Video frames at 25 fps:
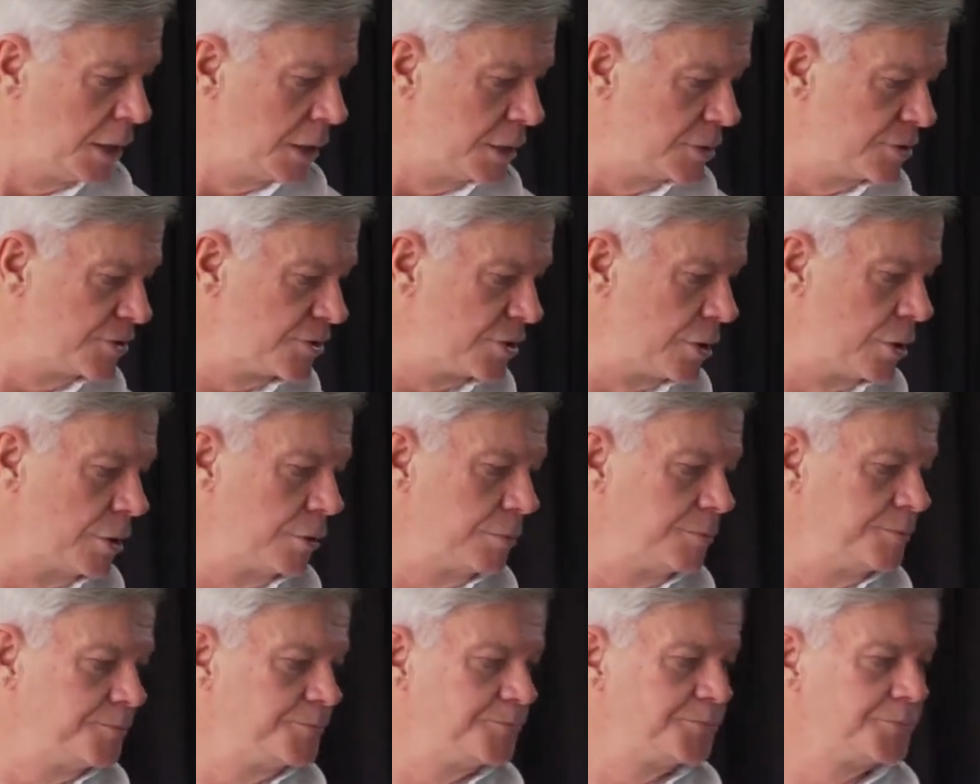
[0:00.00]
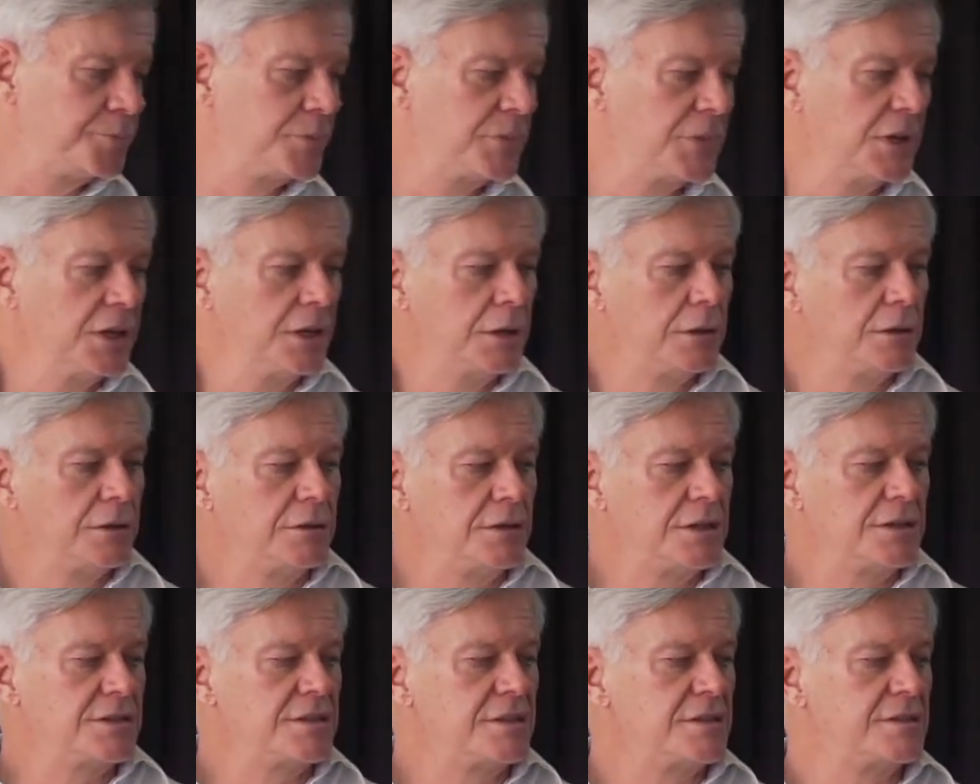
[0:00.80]
So,
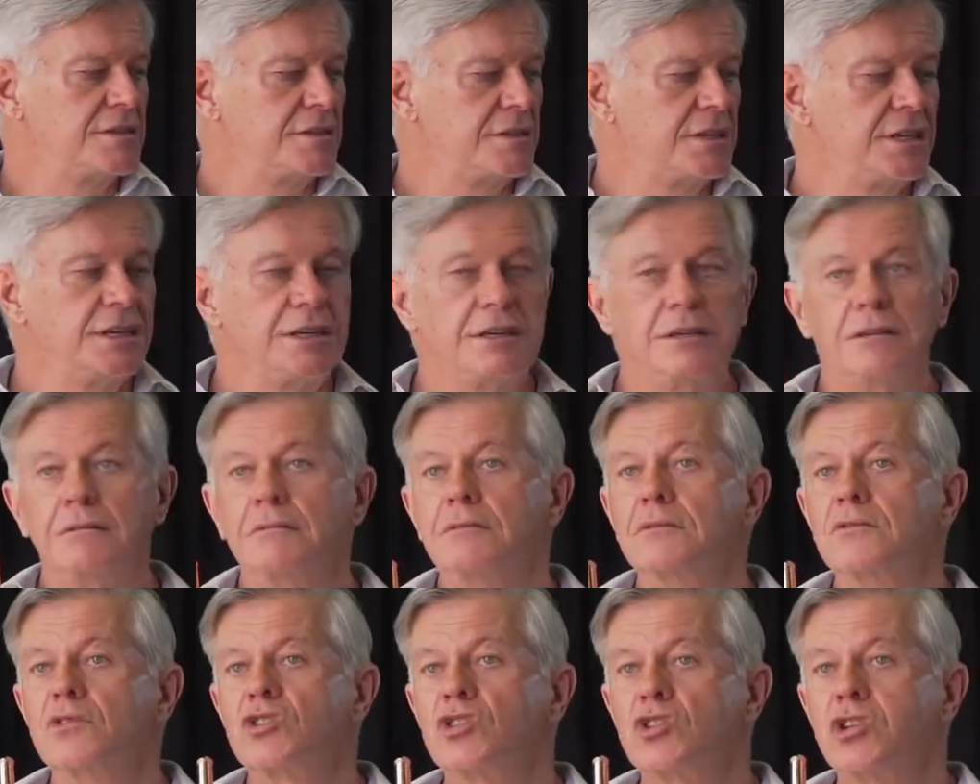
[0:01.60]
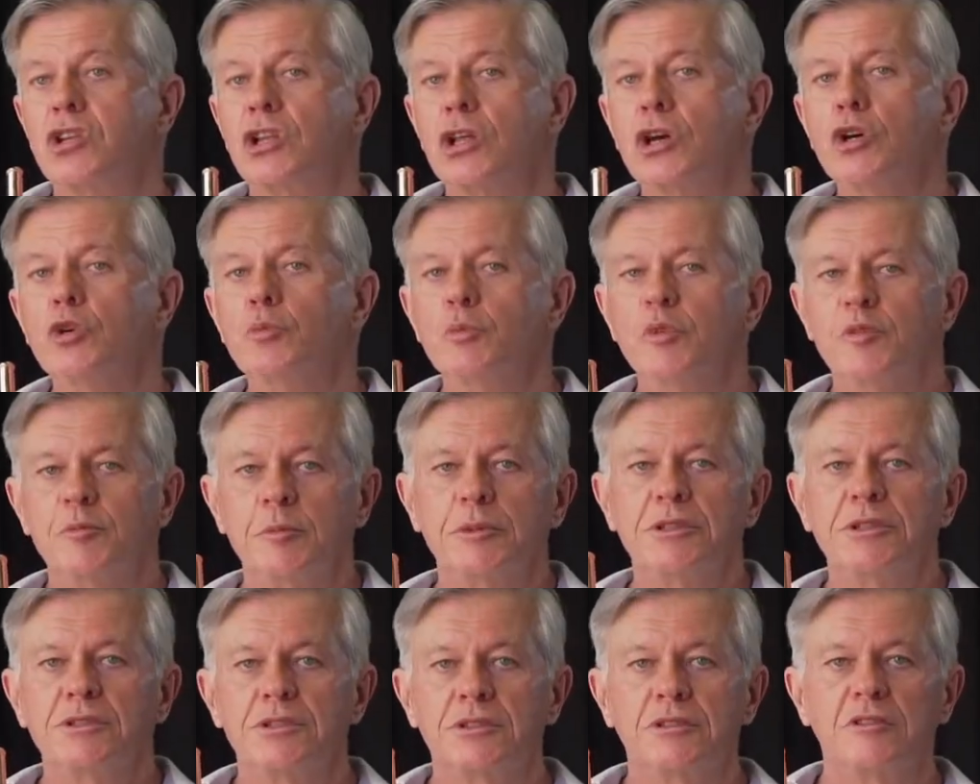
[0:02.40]
this is the slow
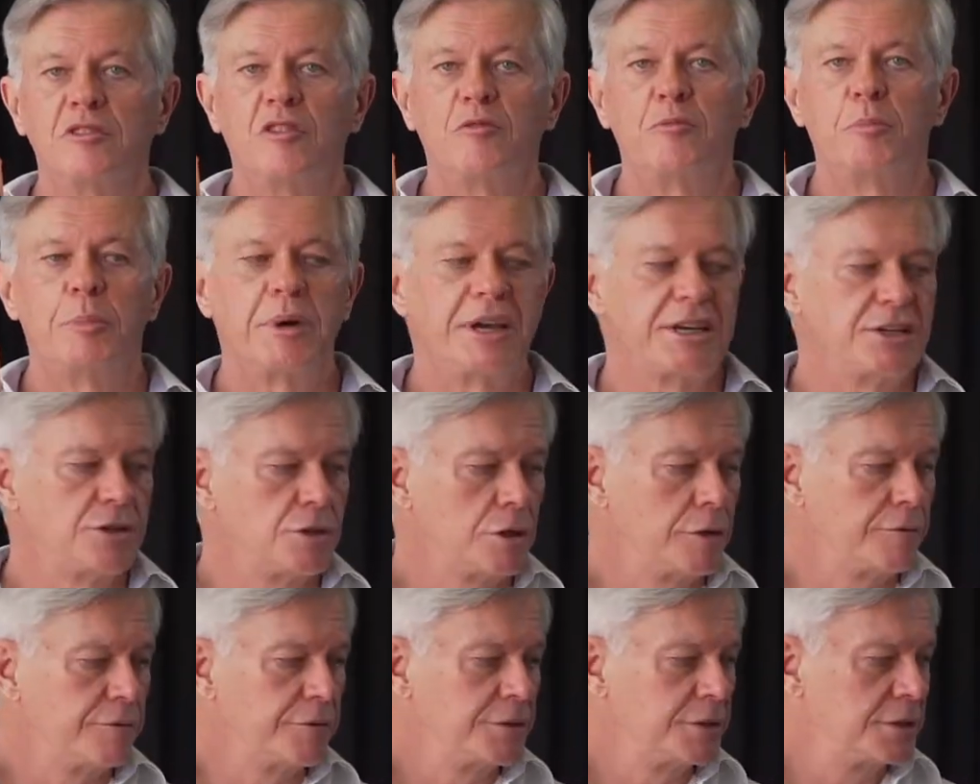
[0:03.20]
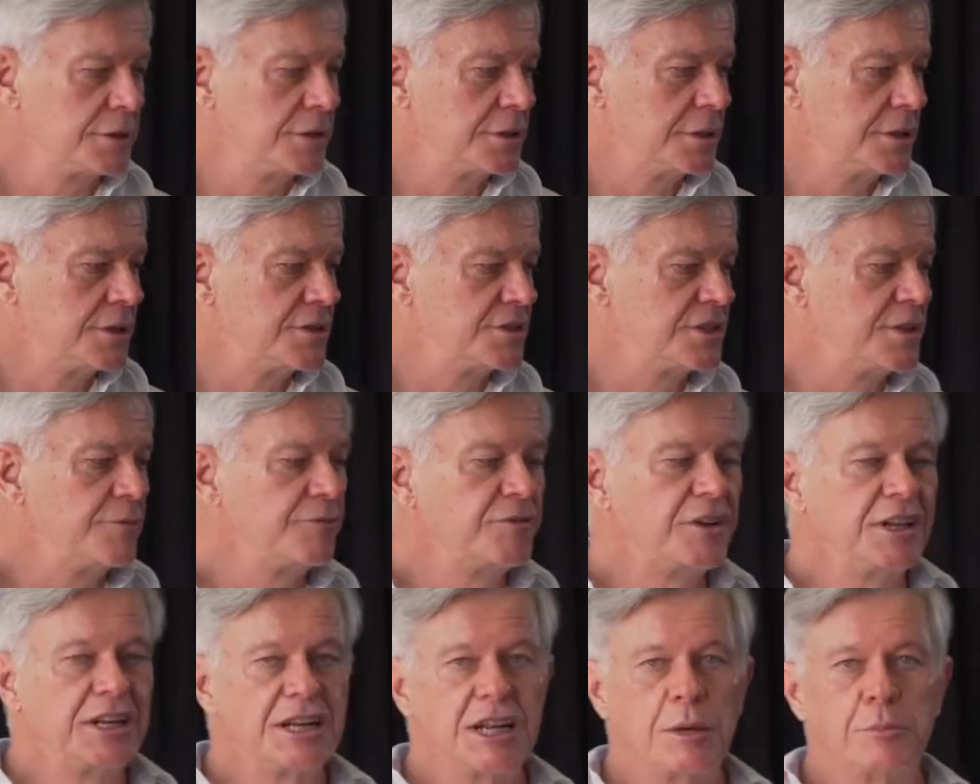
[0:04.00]
movement of Beethoven
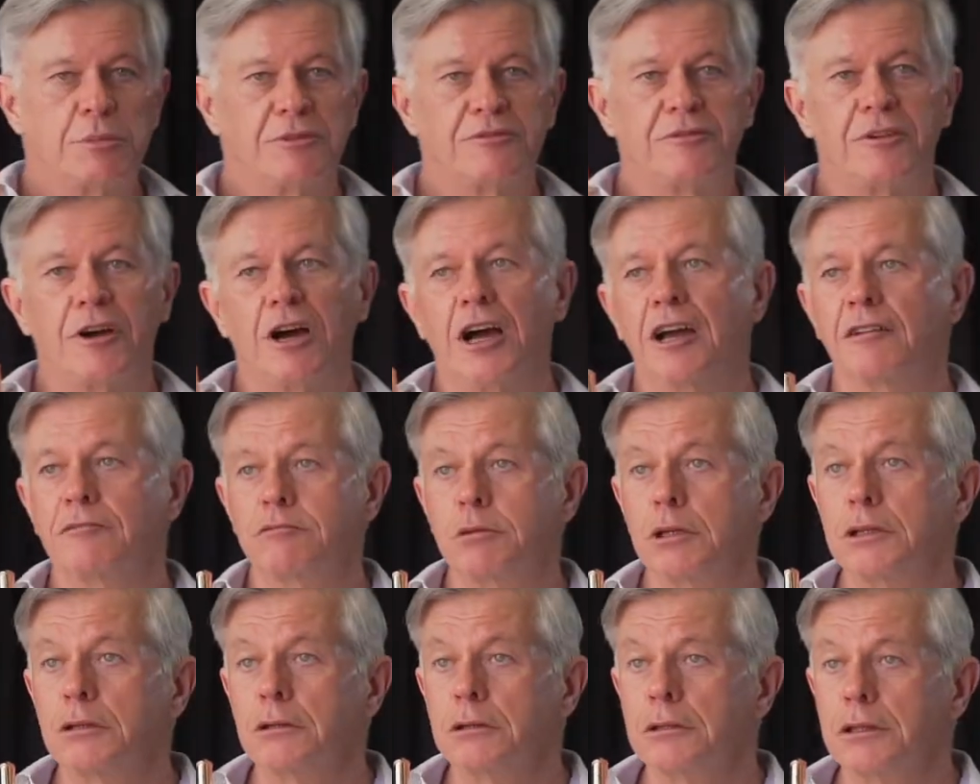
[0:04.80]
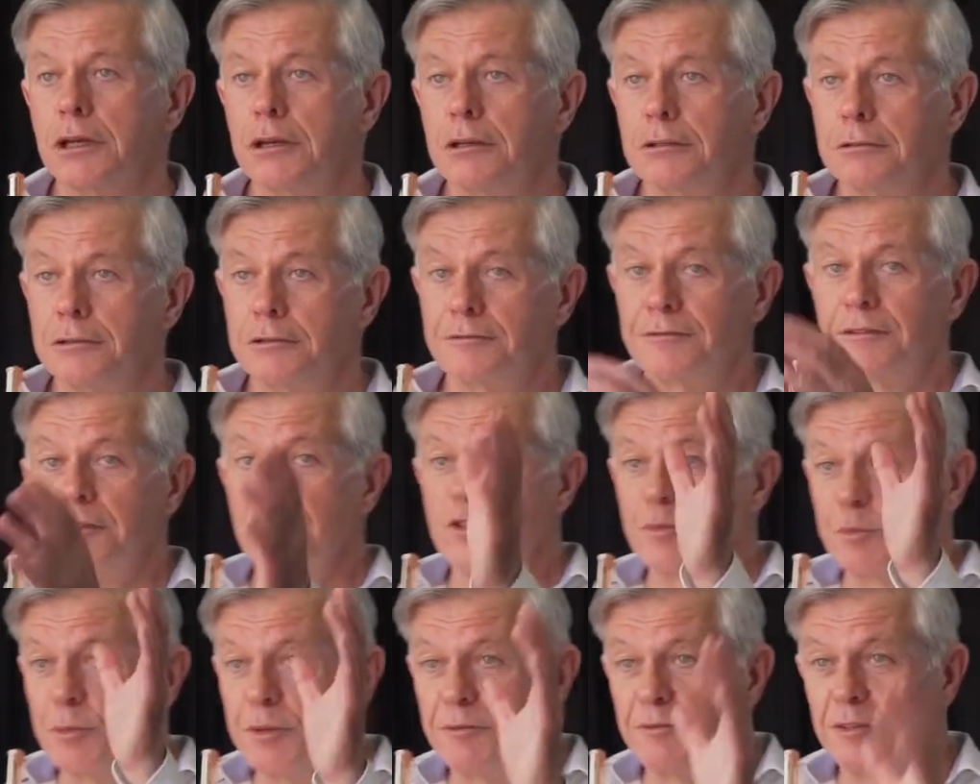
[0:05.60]
Symphony No.5. We all know the
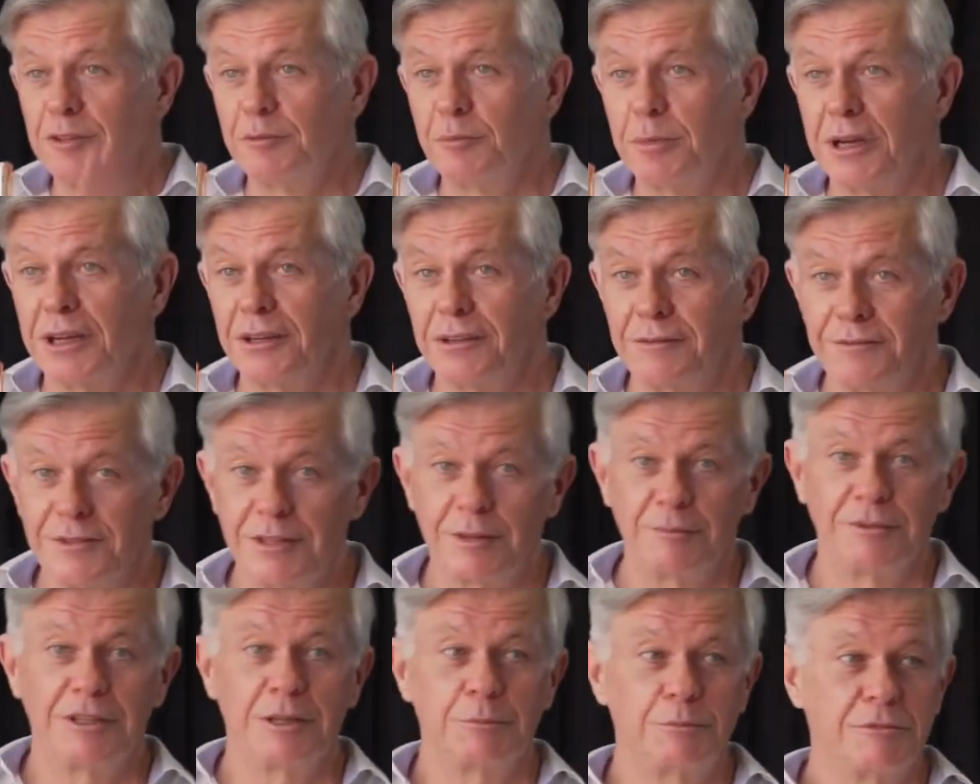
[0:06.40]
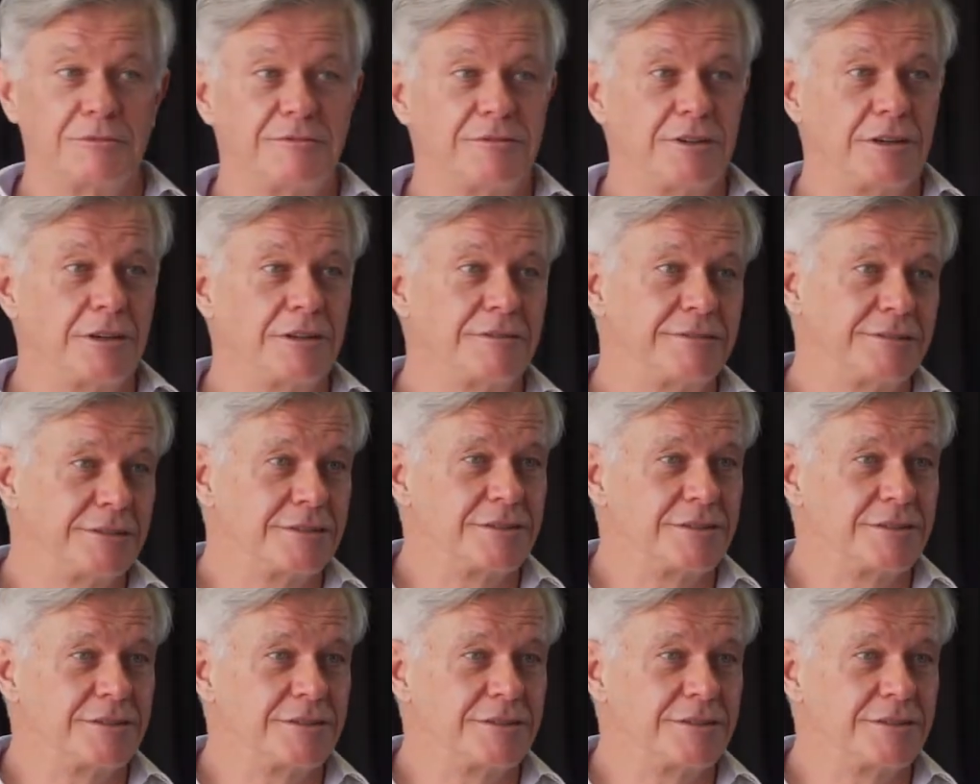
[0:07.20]
first movement of Beethoven Symphony No.5.